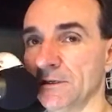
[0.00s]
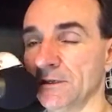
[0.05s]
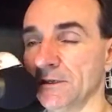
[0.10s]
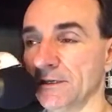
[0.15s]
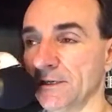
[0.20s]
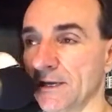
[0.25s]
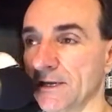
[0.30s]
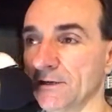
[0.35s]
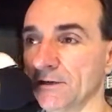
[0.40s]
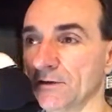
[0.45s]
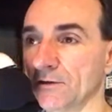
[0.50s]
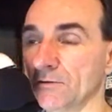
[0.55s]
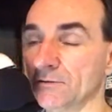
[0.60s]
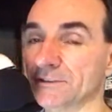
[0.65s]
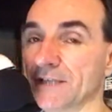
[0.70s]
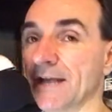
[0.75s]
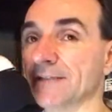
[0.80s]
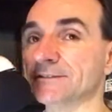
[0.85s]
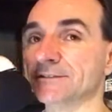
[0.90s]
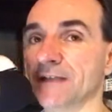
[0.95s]
kicker who's
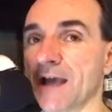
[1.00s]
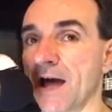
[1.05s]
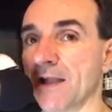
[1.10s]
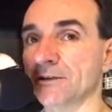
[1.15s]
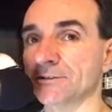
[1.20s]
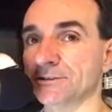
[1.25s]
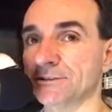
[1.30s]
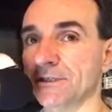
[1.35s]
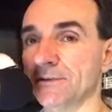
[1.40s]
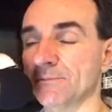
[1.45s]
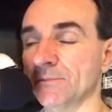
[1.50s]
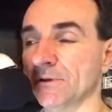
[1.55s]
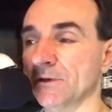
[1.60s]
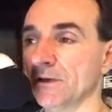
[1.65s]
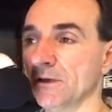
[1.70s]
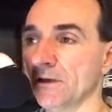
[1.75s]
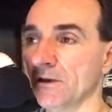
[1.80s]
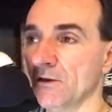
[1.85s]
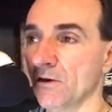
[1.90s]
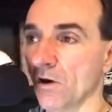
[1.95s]
on scholarship.
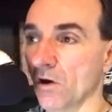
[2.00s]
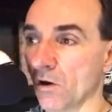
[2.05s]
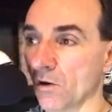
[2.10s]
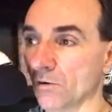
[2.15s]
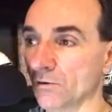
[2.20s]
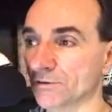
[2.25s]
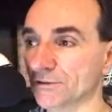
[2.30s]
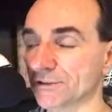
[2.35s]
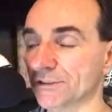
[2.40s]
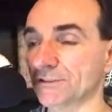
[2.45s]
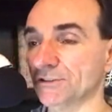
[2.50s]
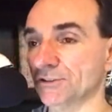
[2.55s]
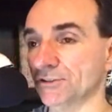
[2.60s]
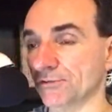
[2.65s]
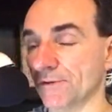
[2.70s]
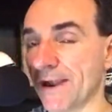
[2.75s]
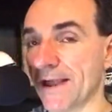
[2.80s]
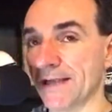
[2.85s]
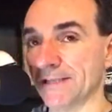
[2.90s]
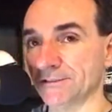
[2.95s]
Olsen
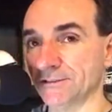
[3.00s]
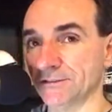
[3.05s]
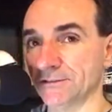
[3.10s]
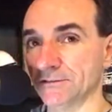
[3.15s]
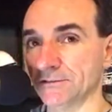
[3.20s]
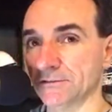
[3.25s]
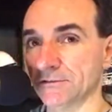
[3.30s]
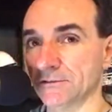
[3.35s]
dressed